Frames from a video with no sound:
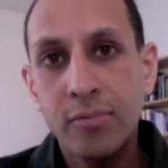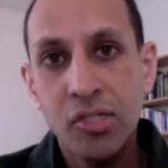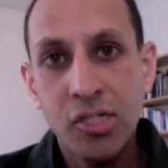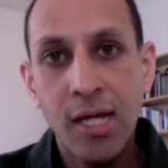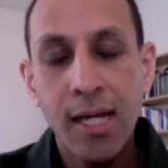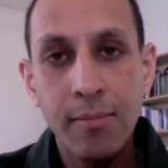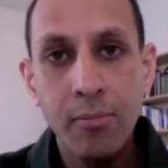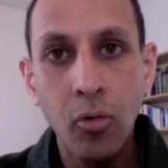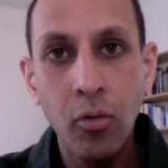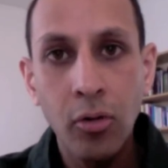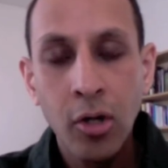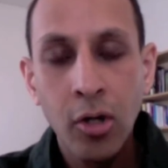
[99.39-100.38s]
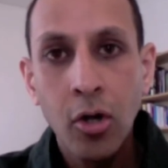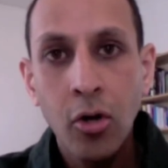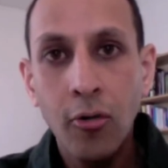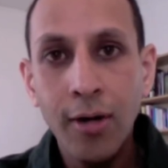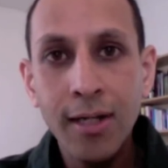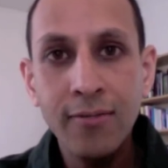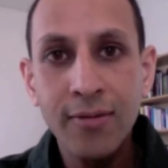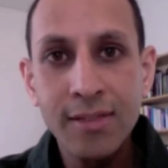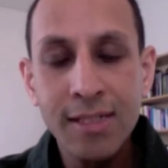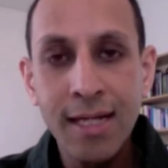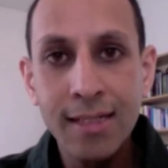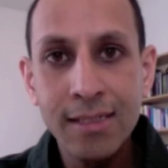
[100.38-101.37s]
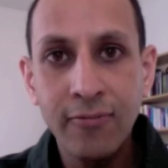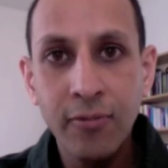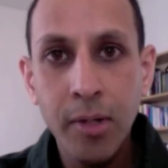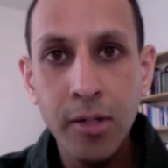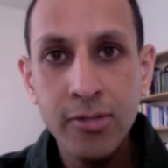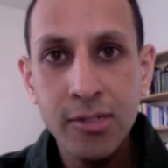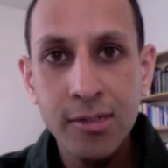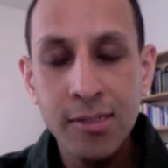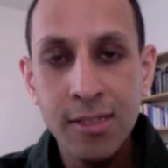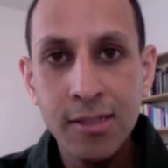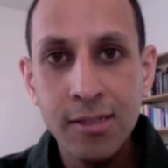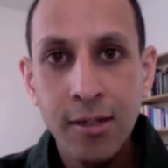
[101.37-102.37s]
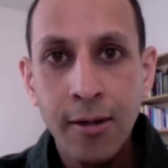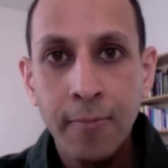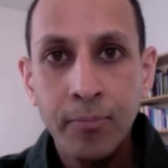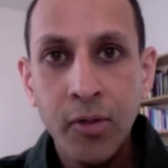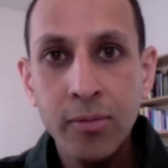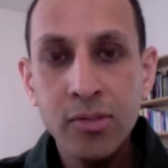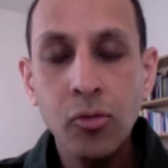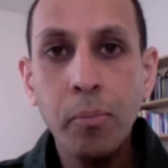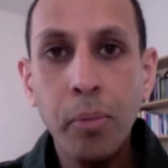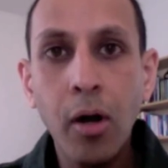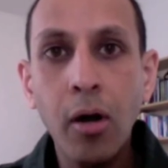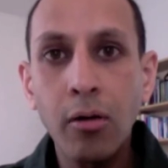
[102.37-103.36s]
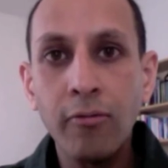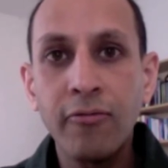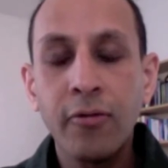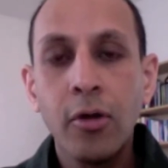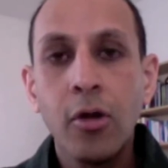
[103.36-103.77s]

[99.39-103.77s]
shame or any of these negative emotions is, it's all part of